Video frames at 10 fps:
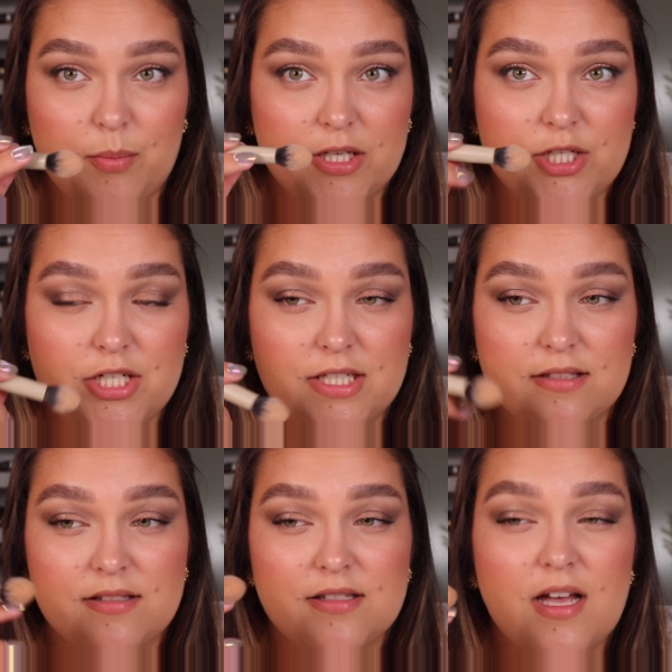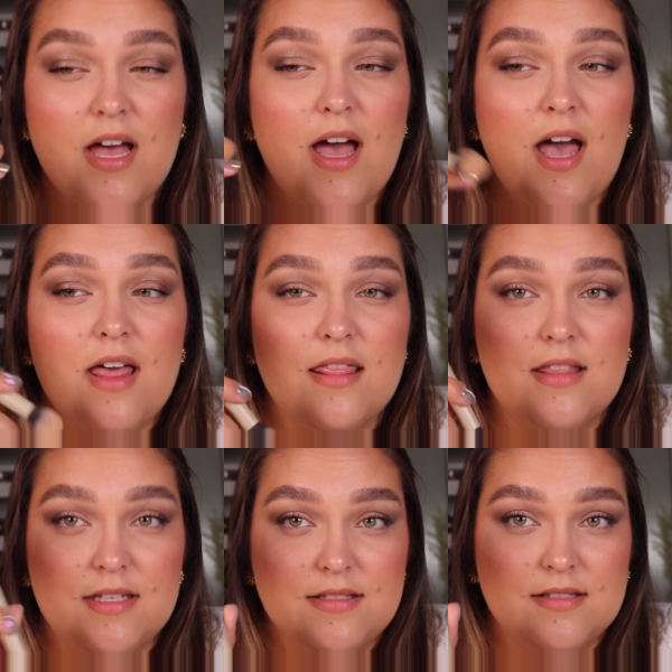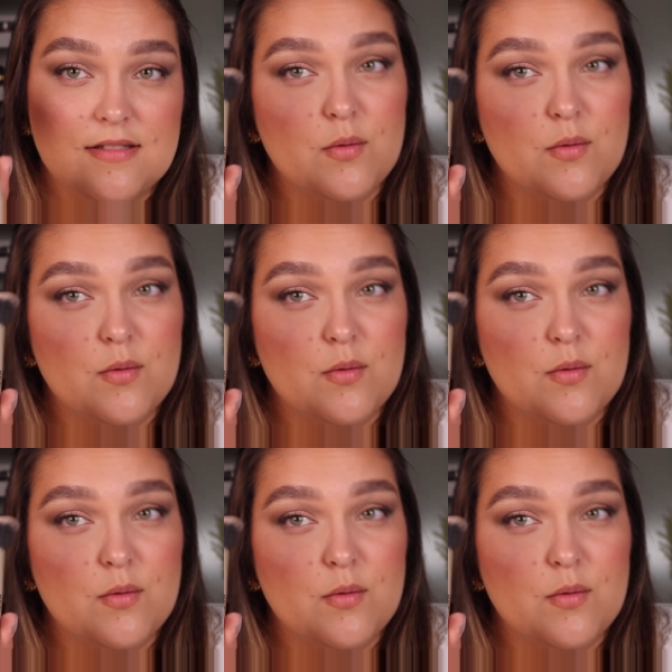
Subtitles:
brushes, this is the